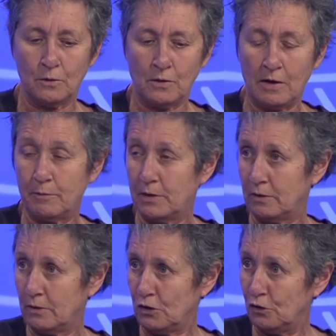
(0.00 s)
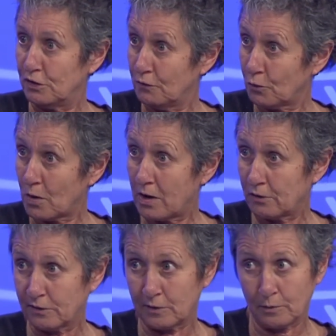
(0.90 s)
have been using
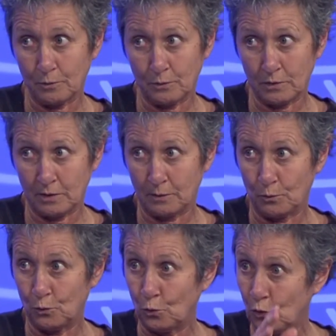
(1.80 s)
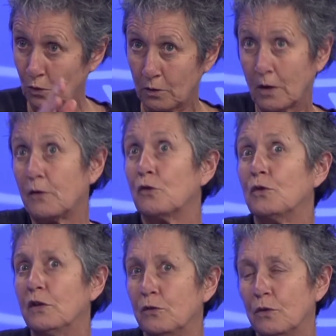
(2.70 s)
varietals that they're
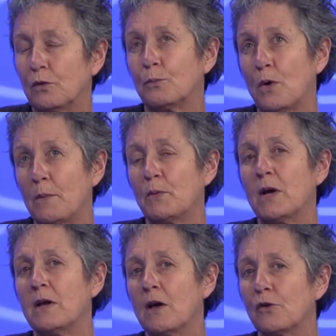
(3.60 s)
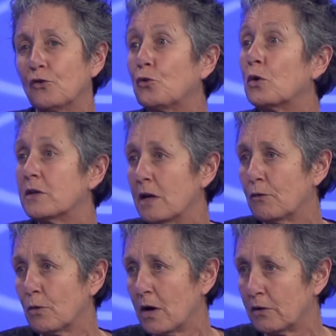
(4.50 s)
probably right now they're short day
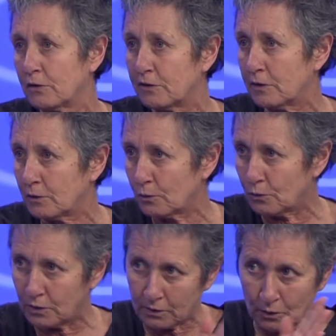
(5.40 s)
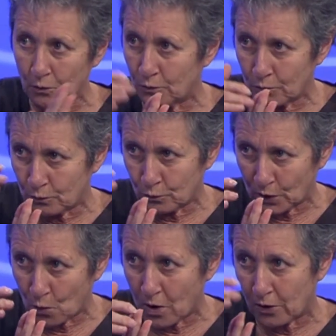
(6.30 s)
varietals that don't
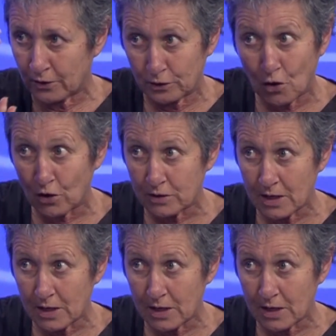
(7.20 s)
require on a long day.